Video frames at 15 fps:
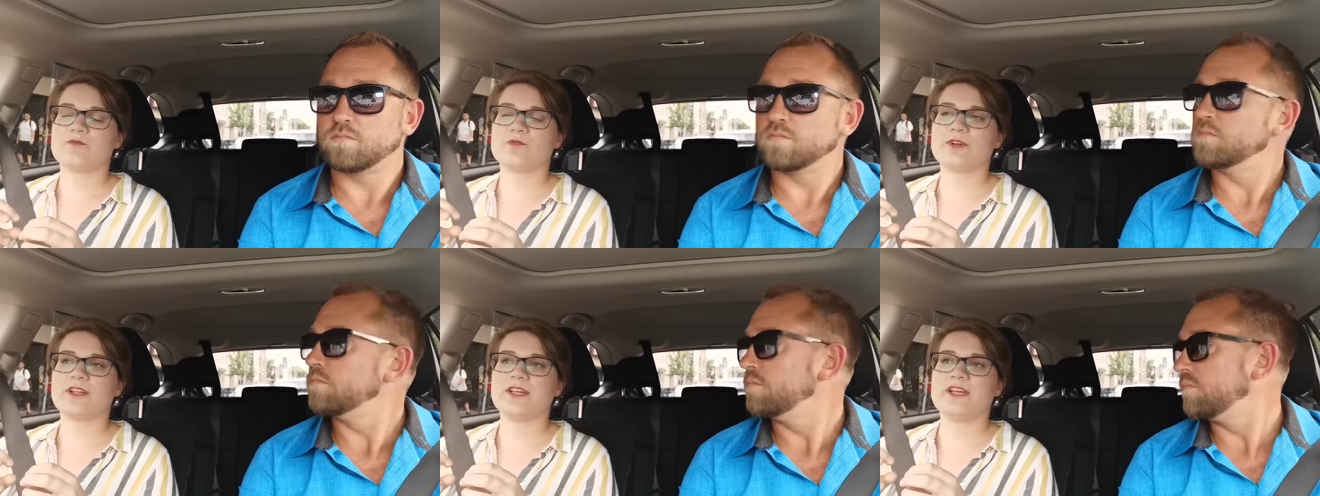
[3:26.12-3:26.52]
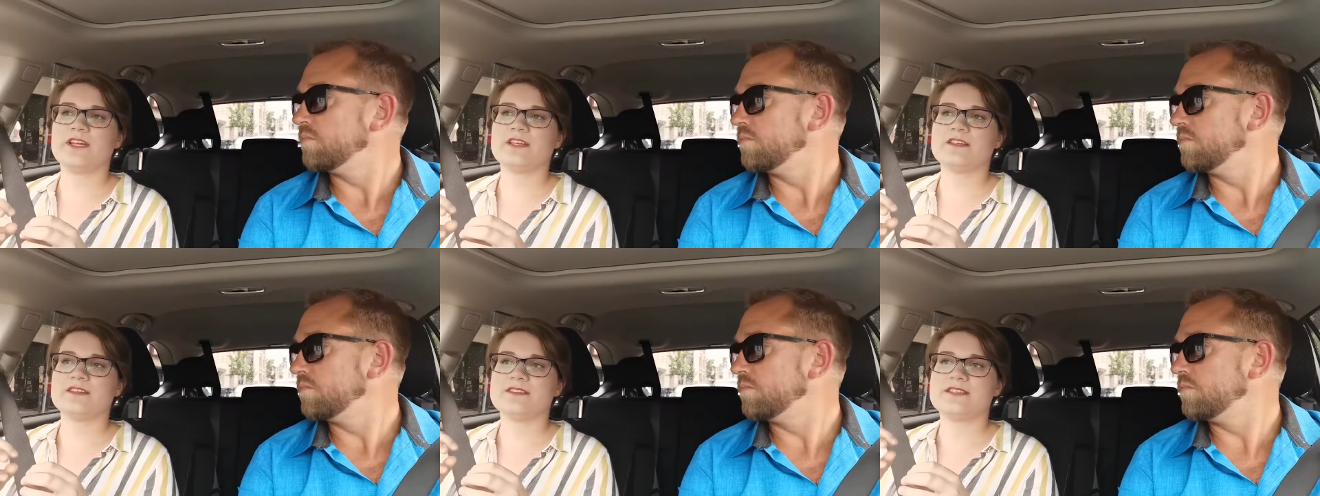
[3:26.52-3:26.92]

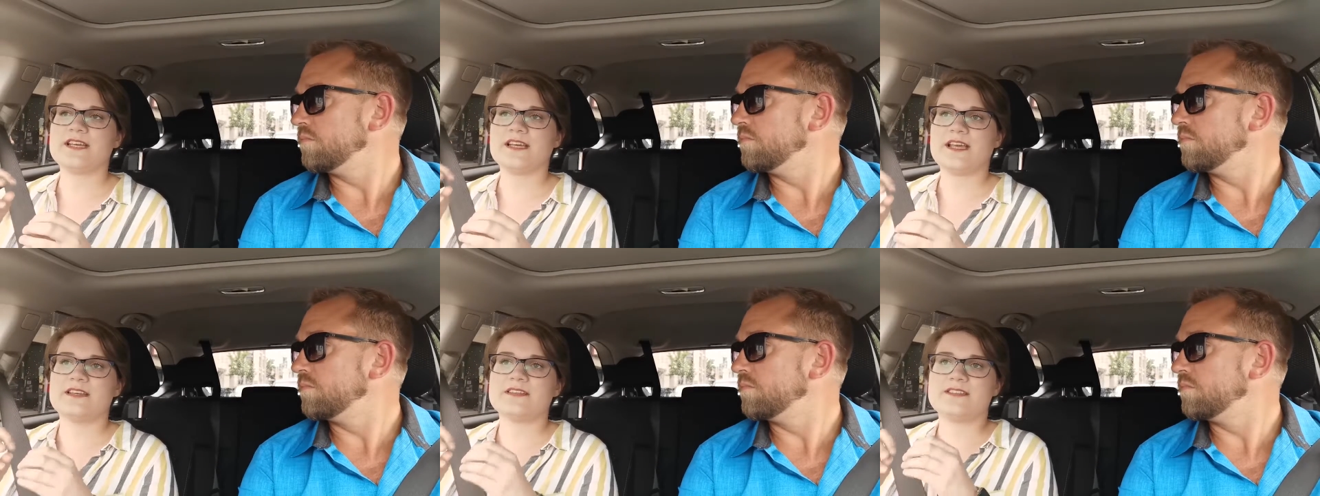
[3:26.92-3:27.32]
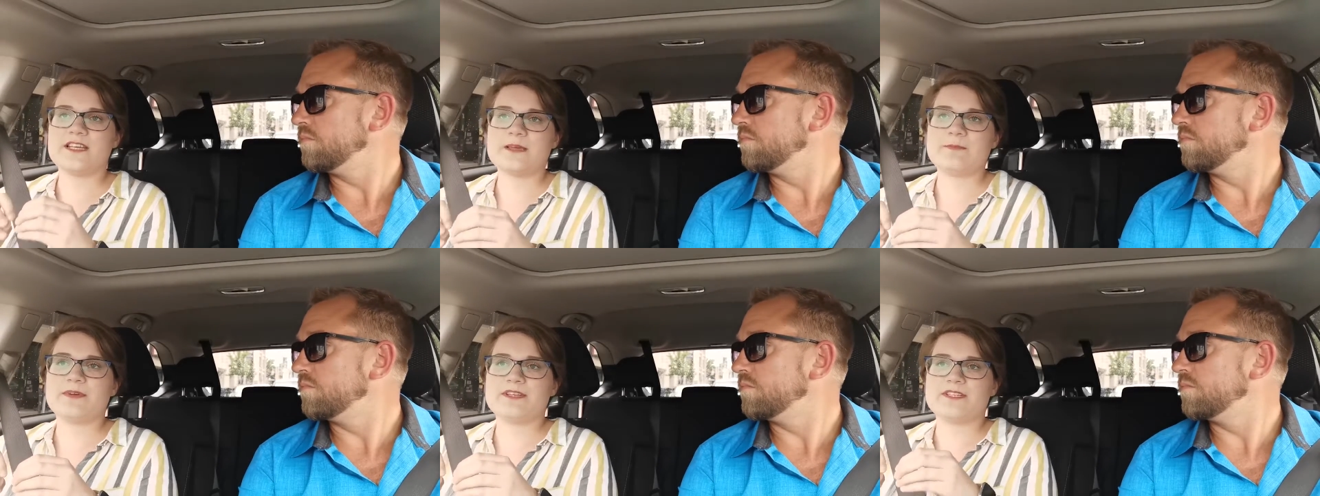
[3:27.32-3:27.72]
Speaker 1: really digging
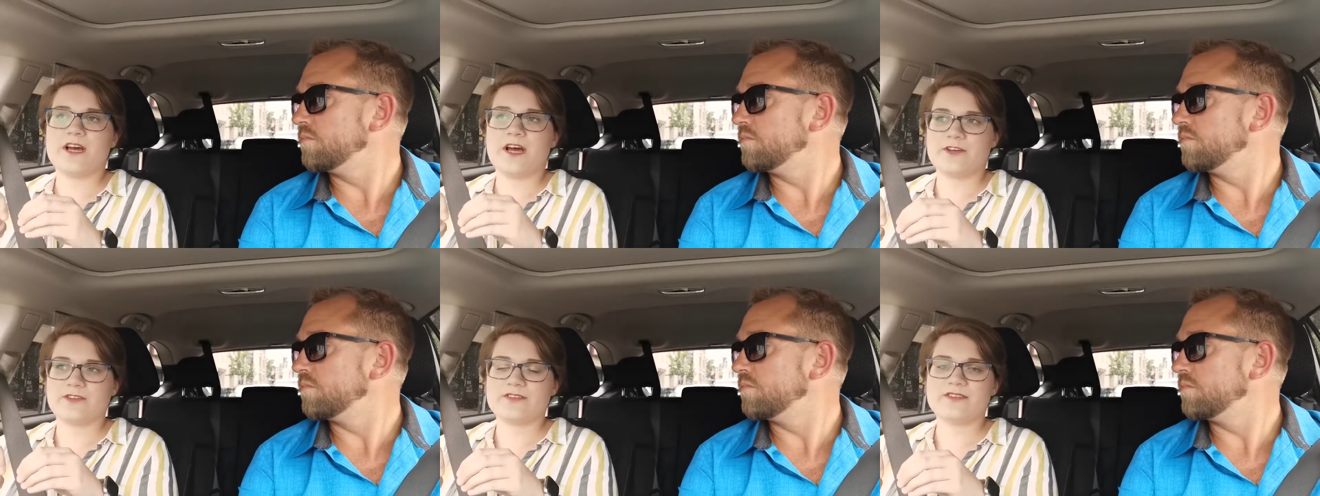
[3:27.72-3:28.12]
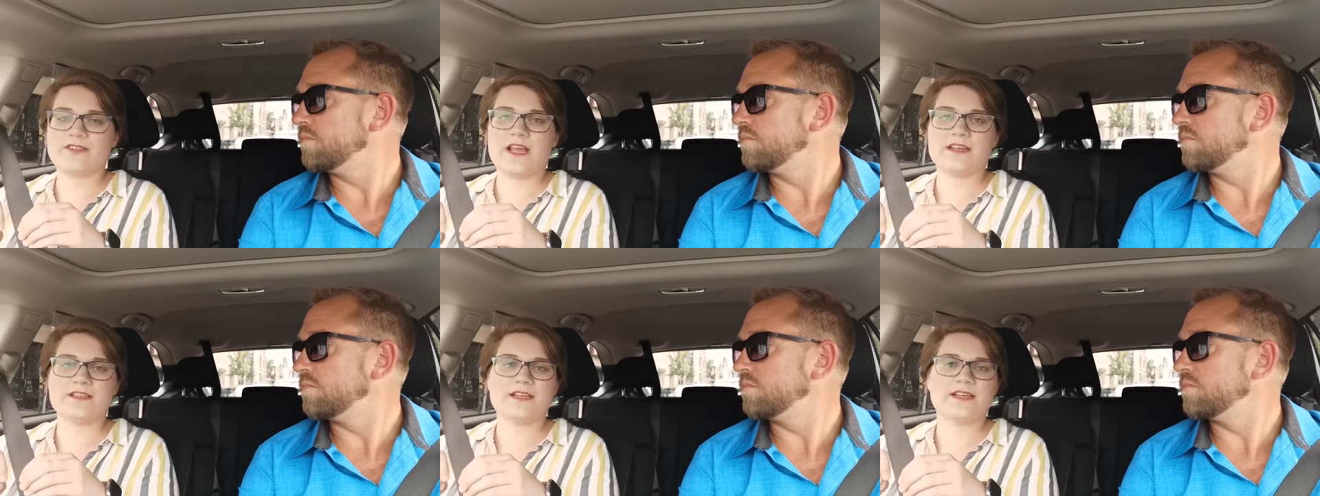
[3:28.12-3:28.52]
deep into
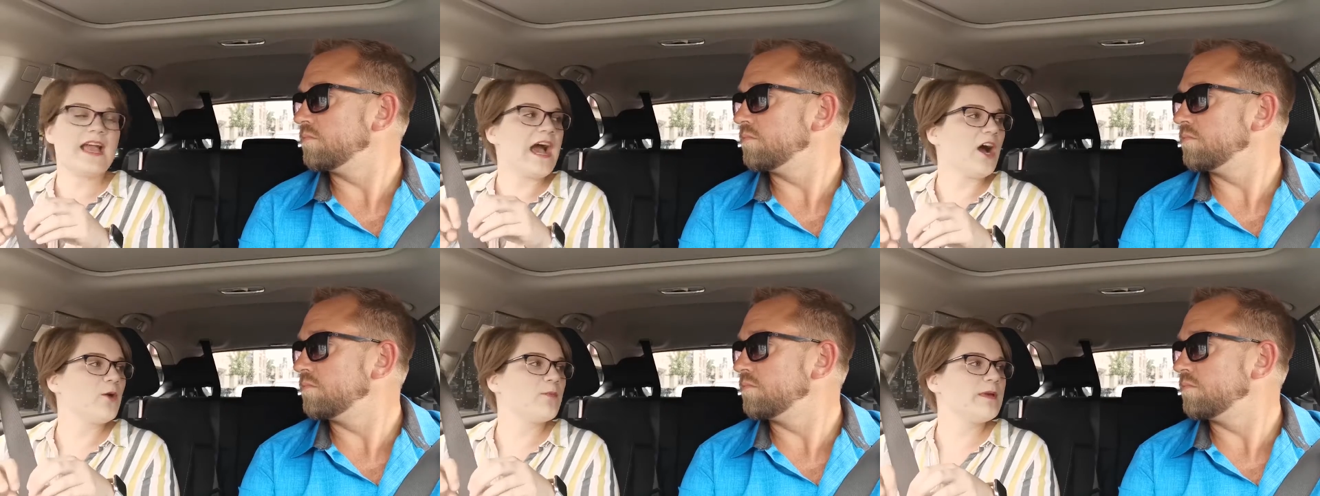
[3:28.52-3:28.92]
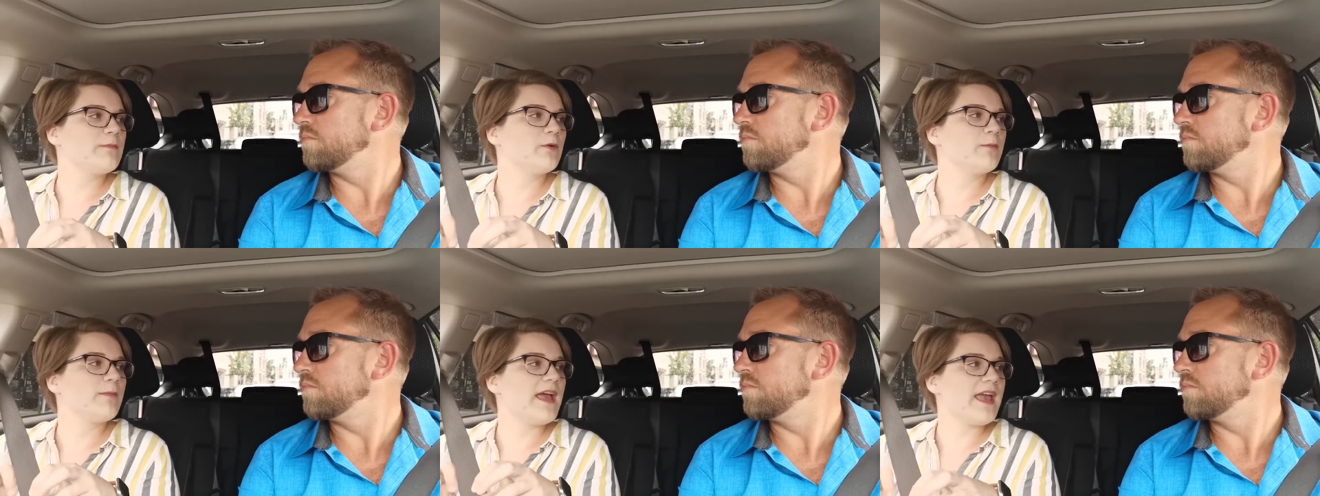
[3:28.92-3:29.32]
understanding how
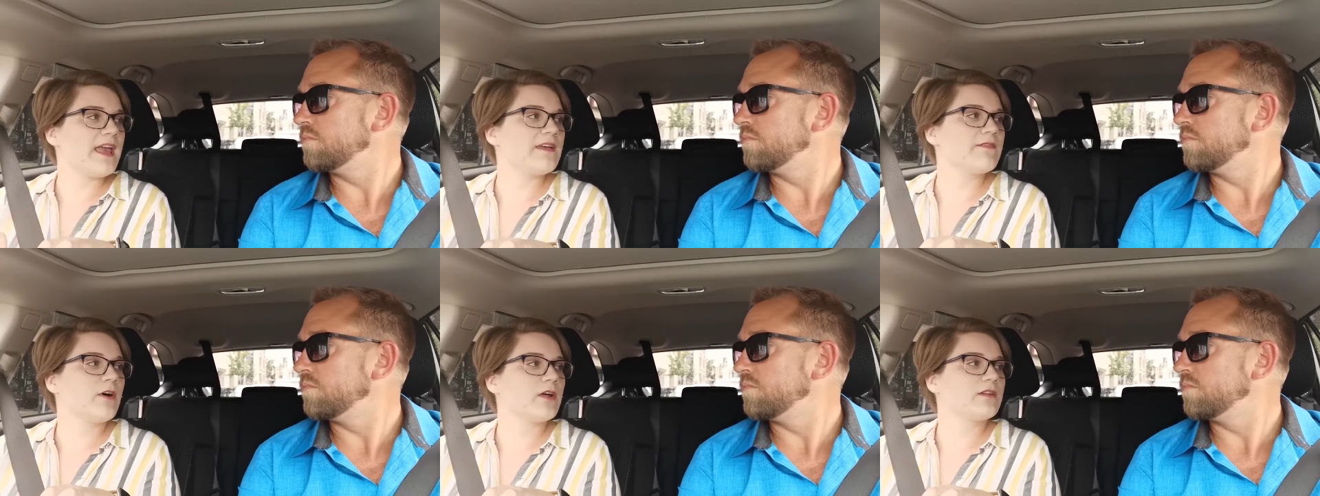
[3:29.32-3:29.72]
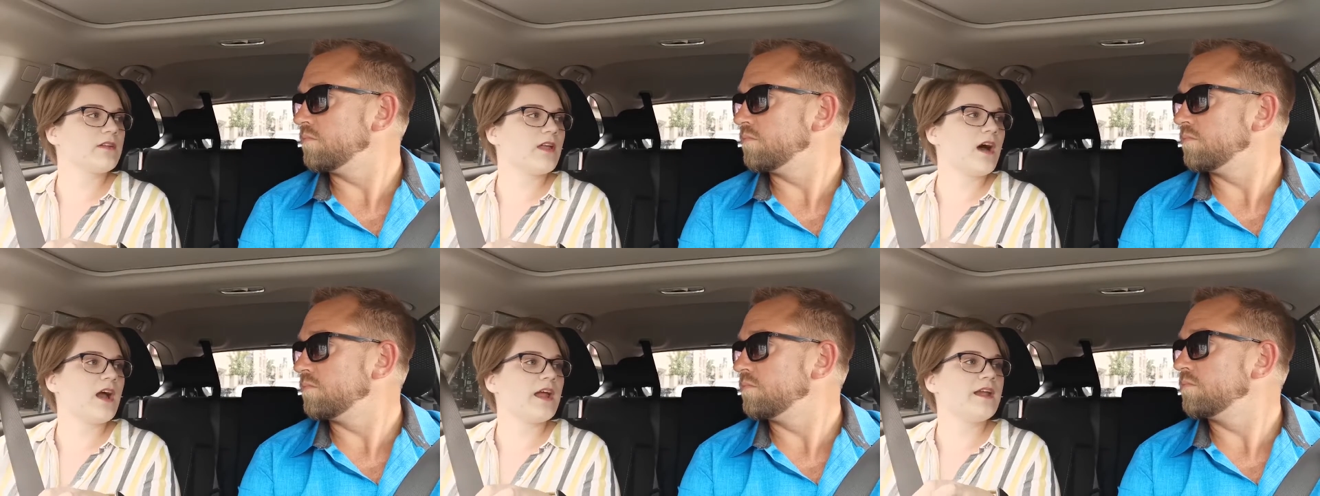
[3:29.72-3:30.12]
people behave
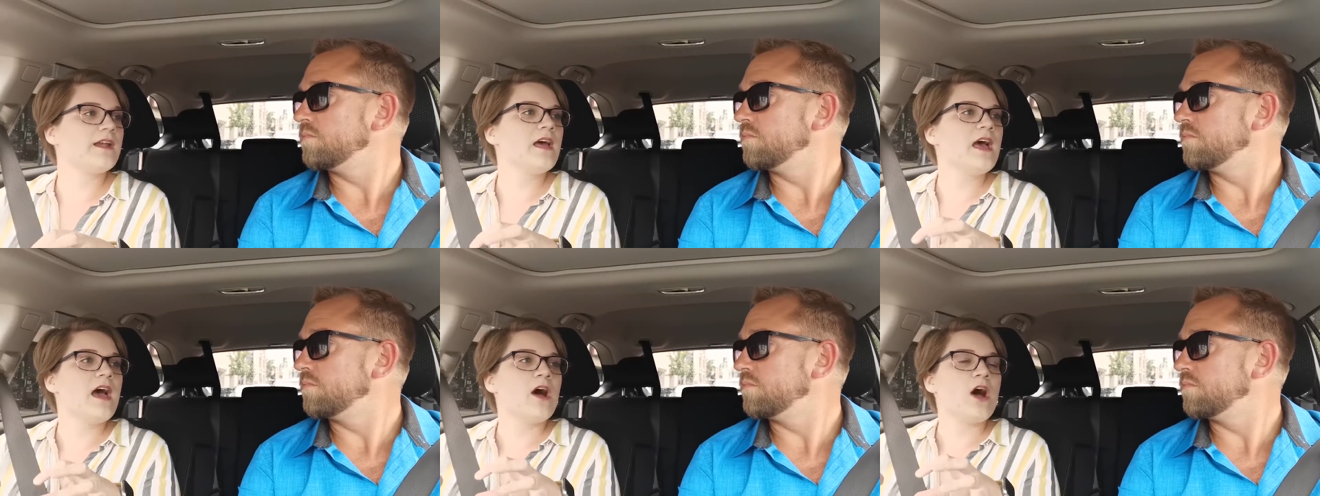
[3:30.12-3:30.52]
online,